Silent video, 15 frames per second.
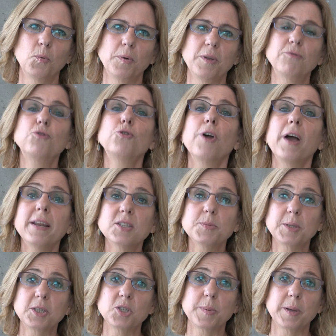we've tried as
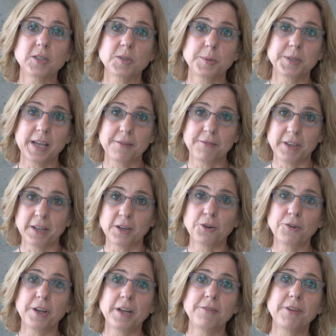much as possible to have
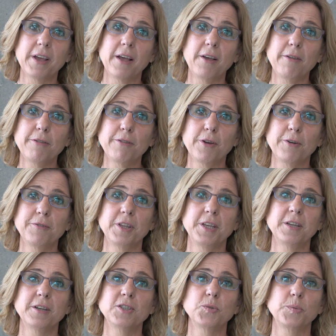integrative health over the
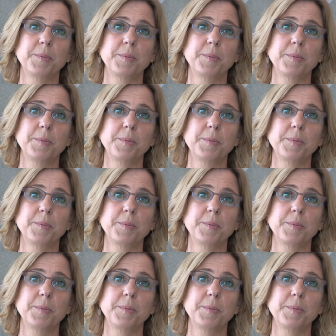years.